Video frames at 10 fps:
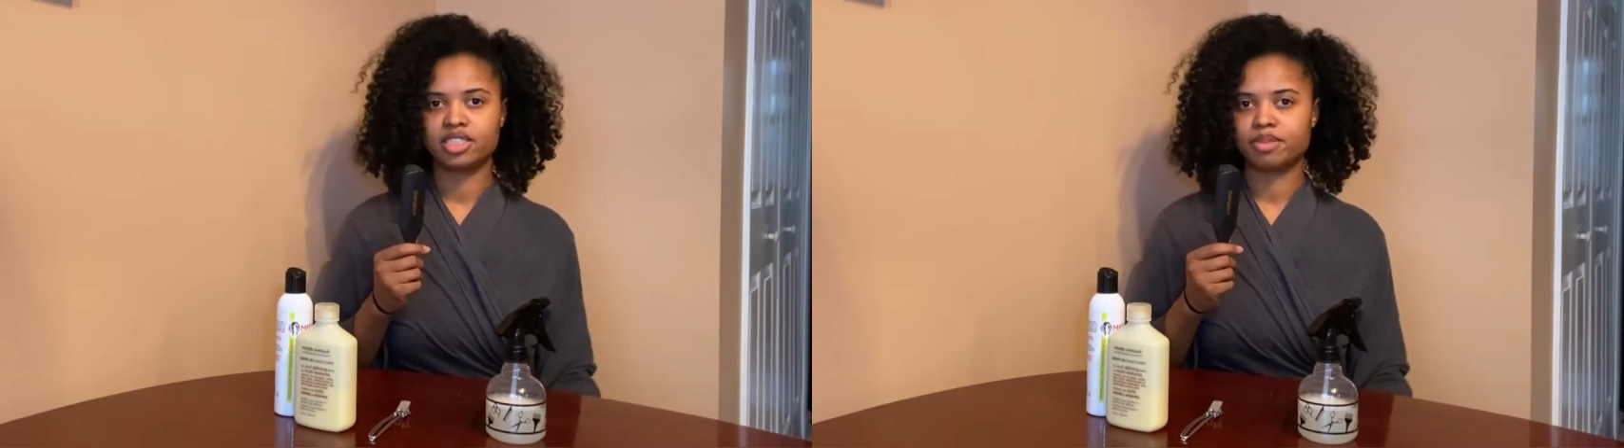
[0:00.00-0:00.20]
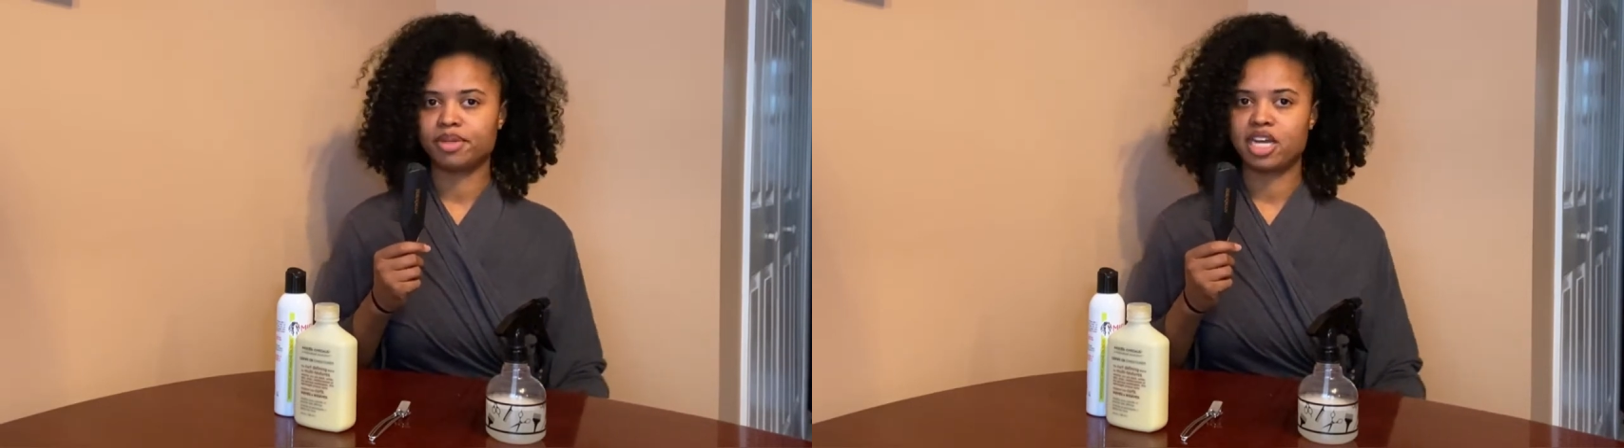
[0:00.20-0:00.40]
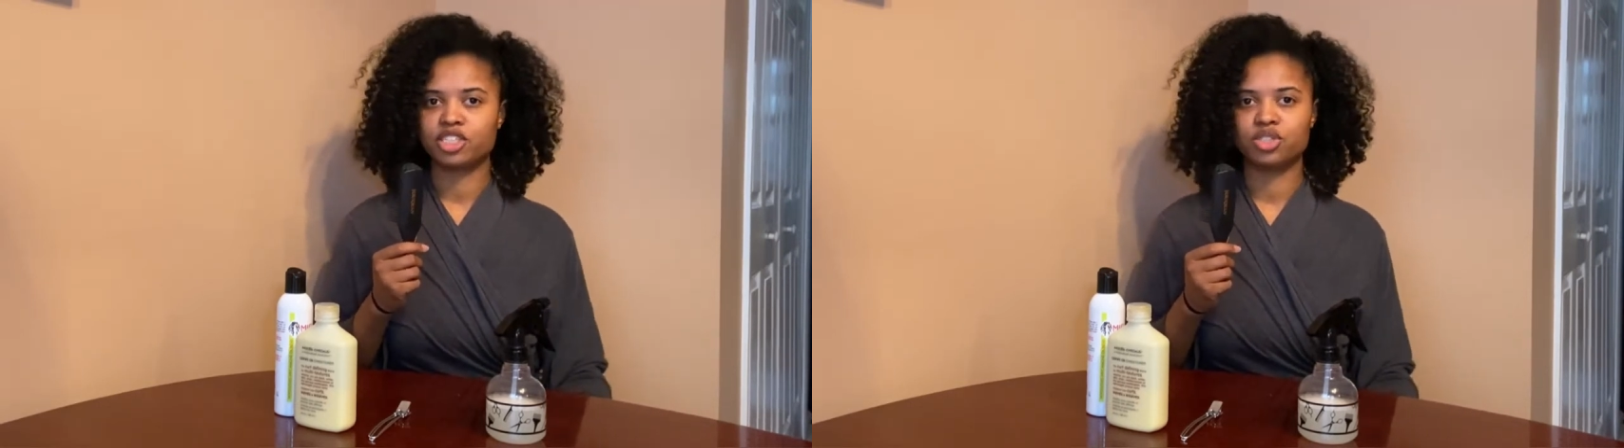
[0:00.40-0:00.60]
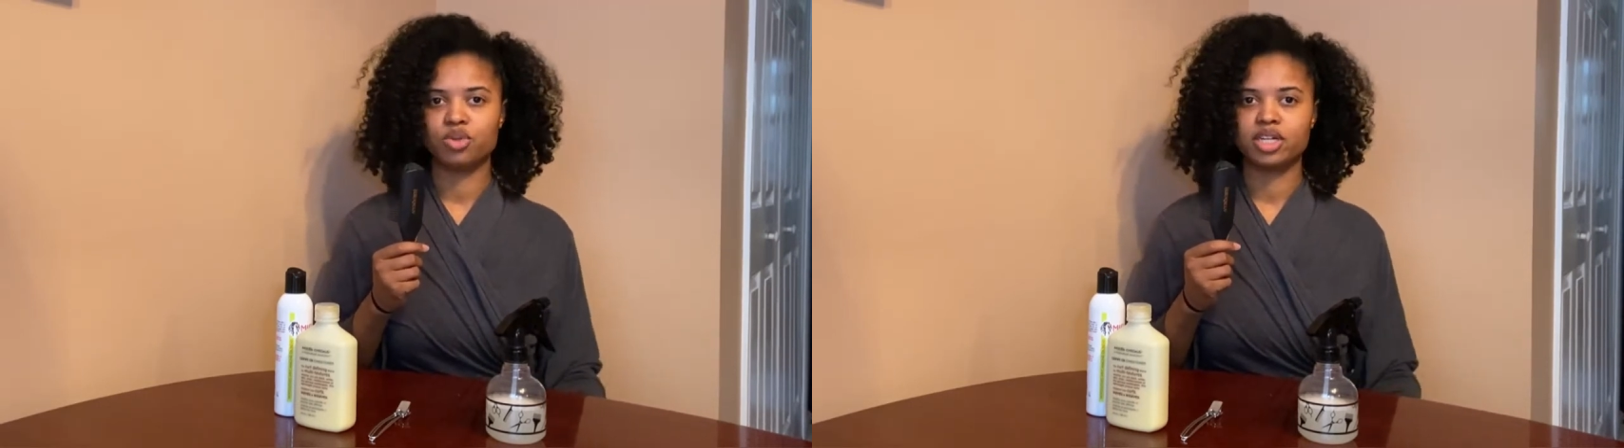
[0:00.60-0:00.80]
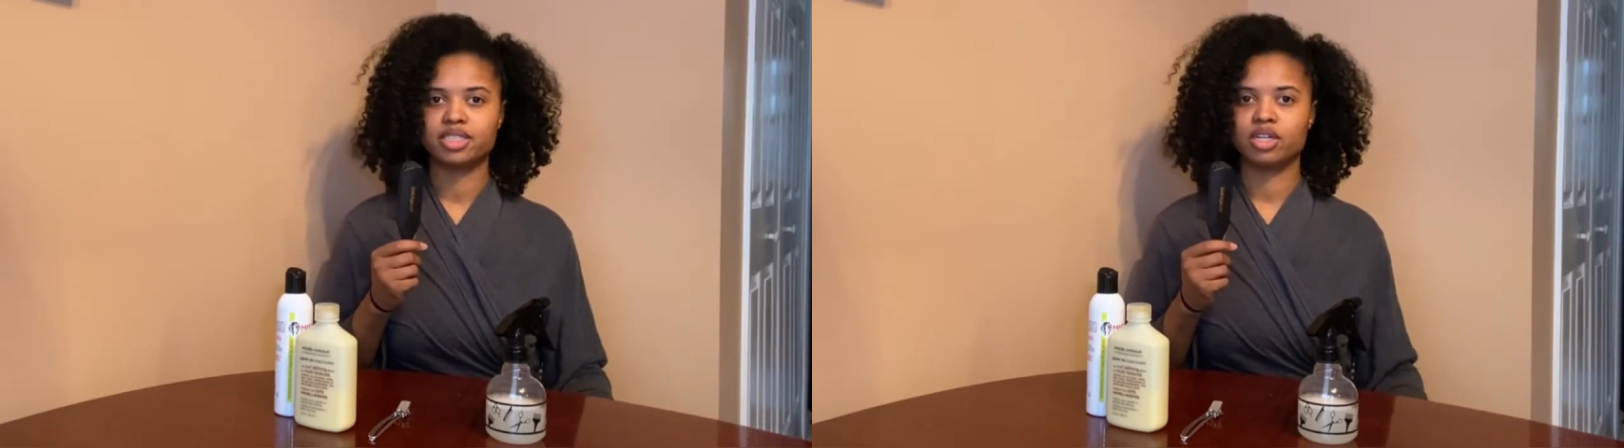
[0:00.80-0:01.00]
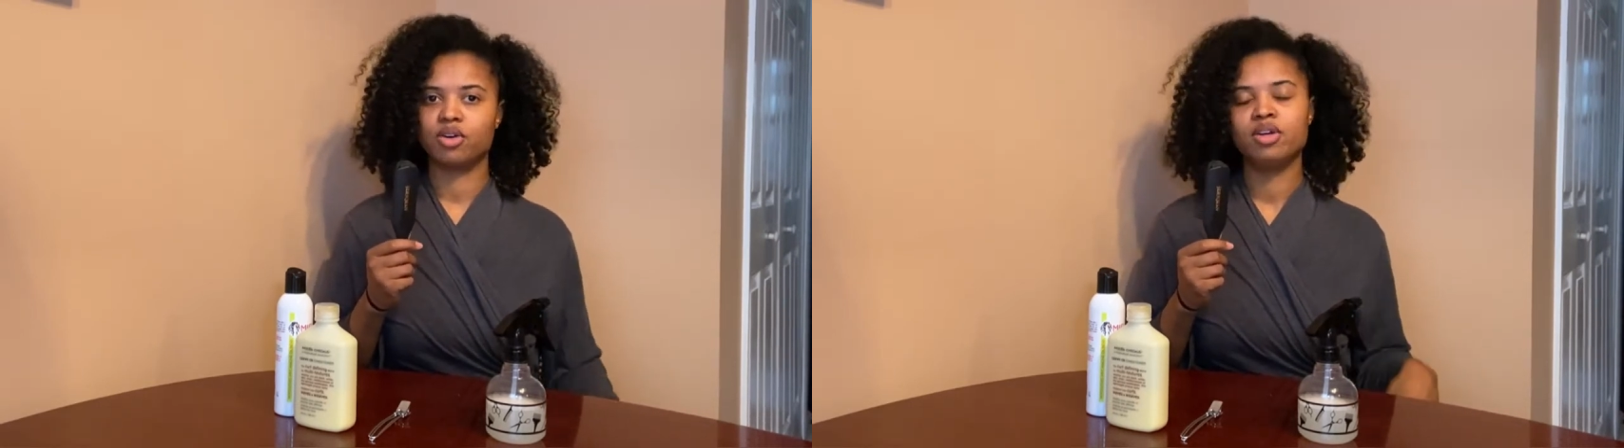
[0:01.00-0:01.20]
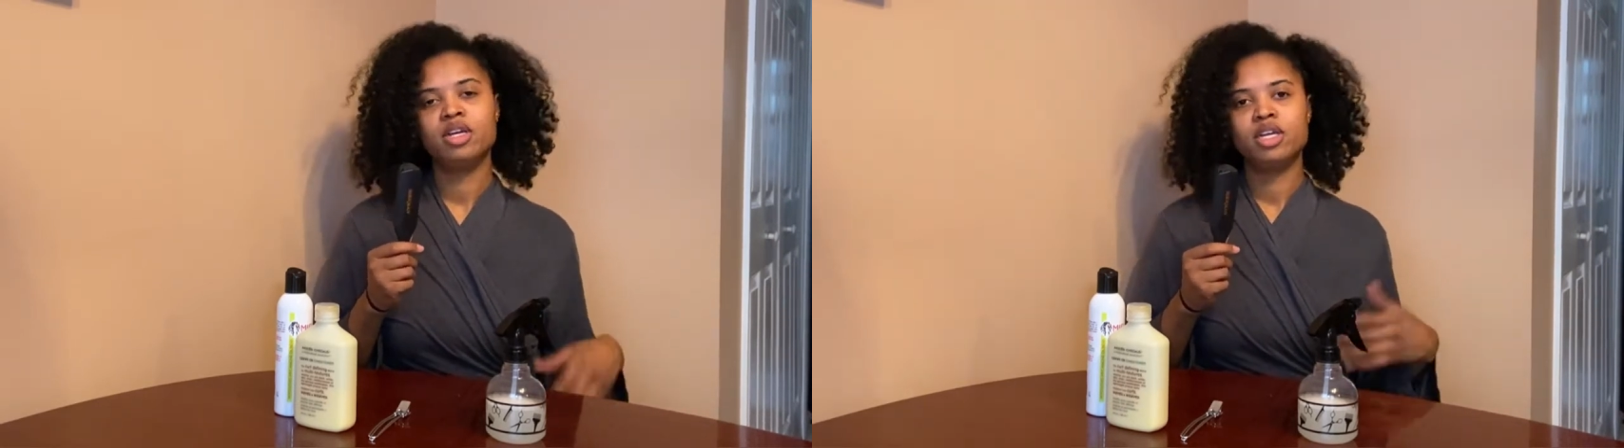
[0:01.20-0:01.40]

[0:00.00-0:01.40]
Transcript: supply stores, so